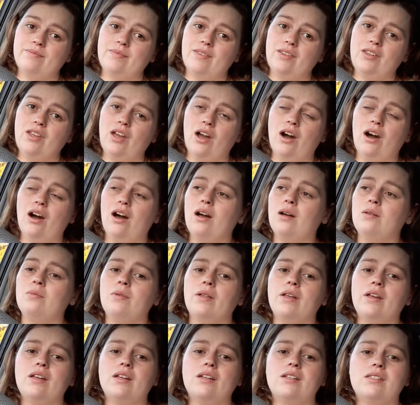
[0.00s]
Yeah, I'm
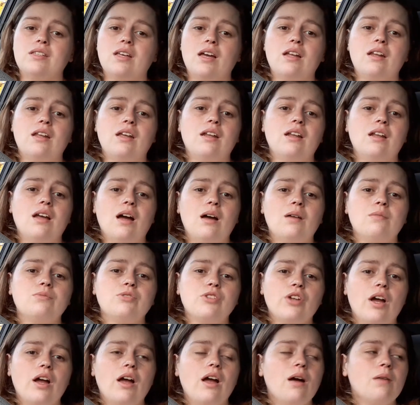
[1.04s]
like excited.
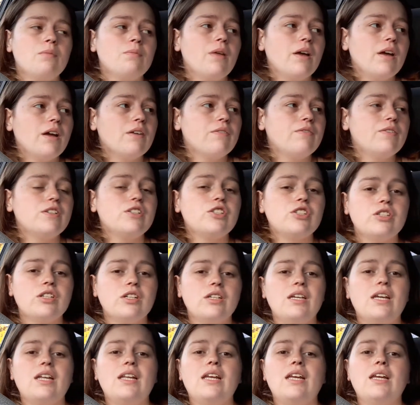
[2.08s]
I'm like officially
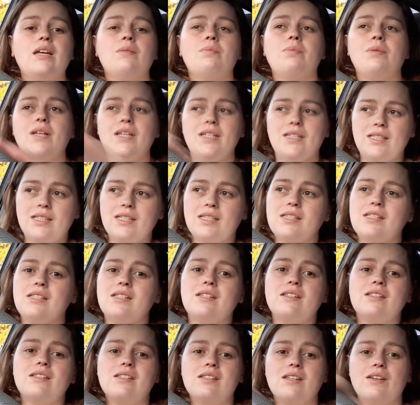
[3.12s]
getting places
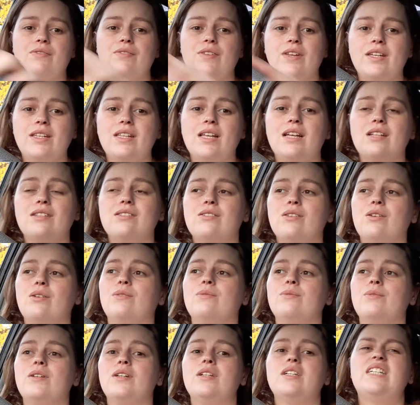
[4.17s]
and stuff like that,
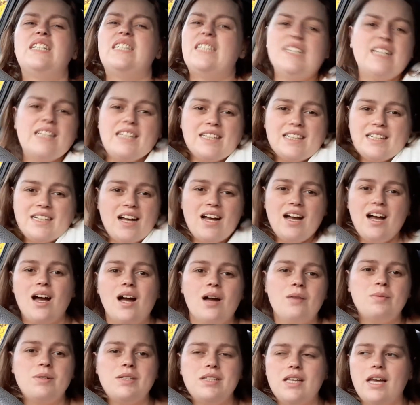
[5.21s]
so
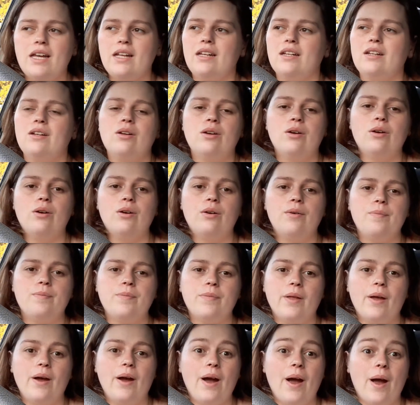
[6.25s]
I'm excited.
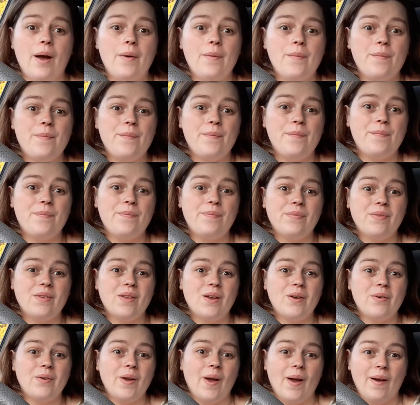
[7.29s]
Alright,
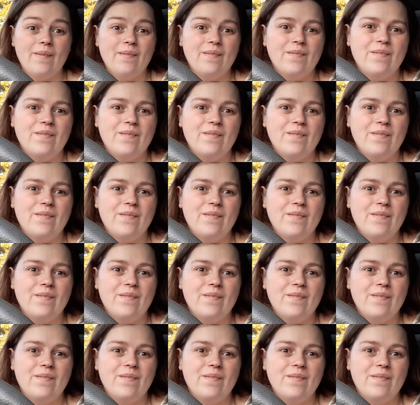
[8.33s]
here we go.